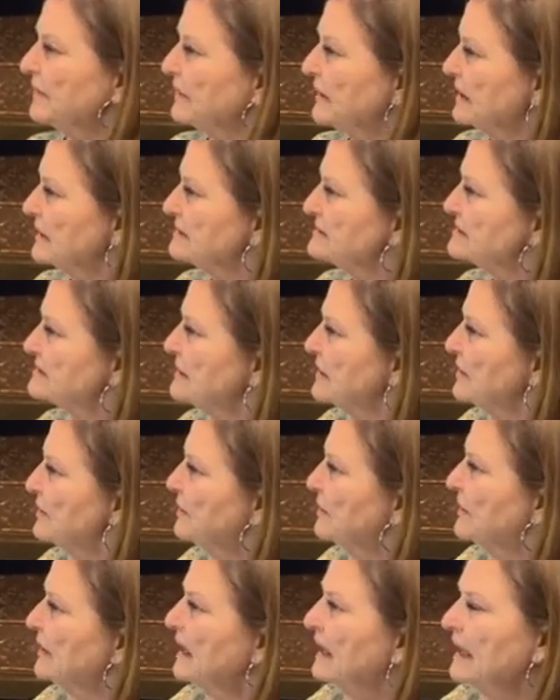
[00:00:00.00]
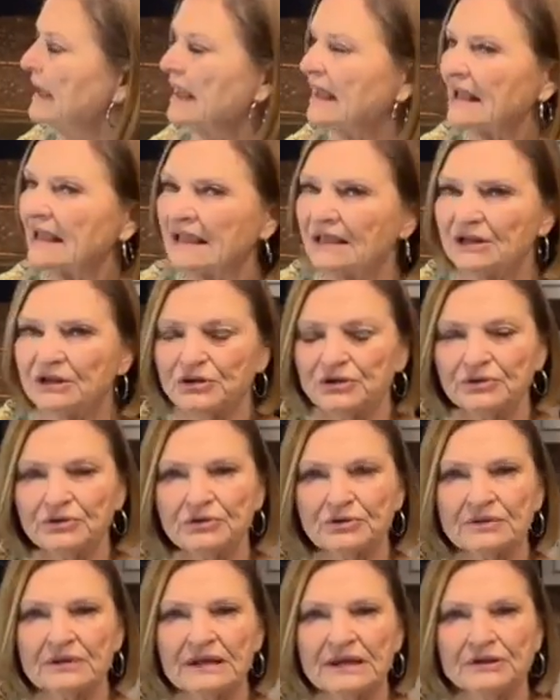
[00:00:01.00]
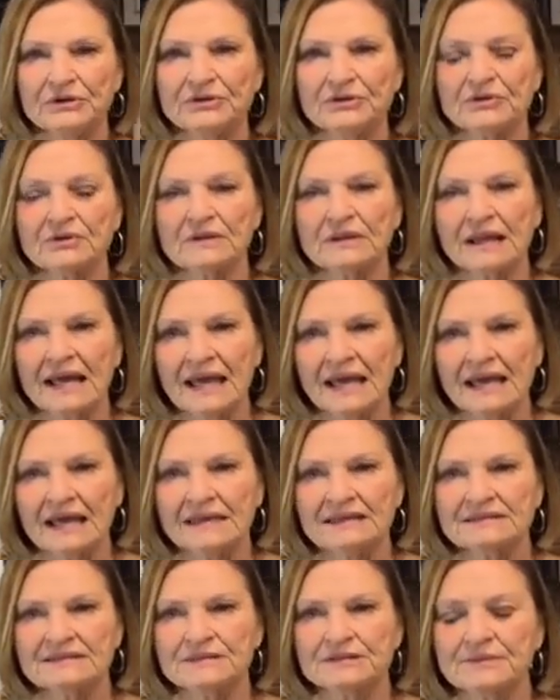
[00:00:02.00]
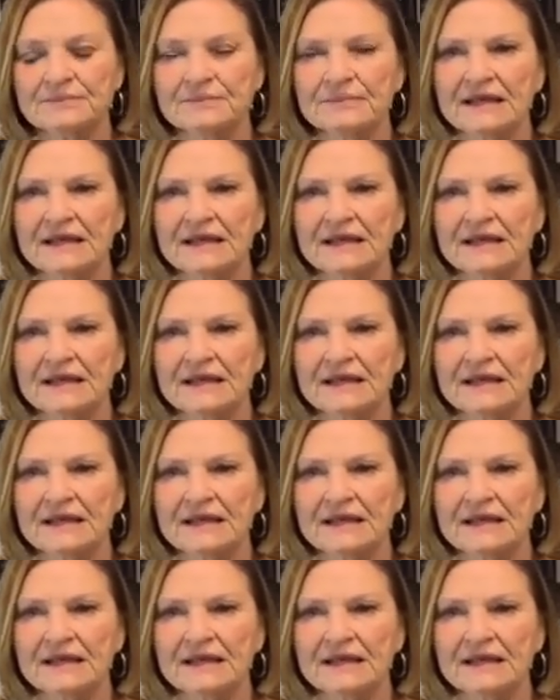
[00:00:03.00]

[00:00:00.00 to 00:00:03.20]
okay, so in your late to